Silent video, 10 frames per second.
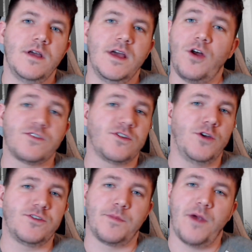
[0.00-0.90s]
And also,
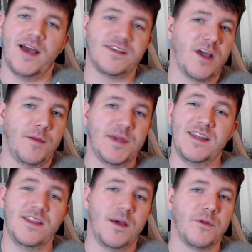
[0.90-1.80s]
no surprise, coming
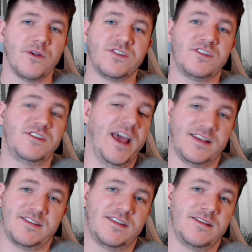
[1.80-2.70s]
in at number
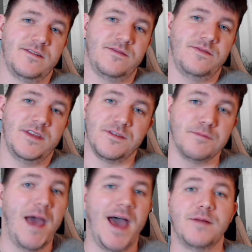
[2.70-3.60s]
six is Madame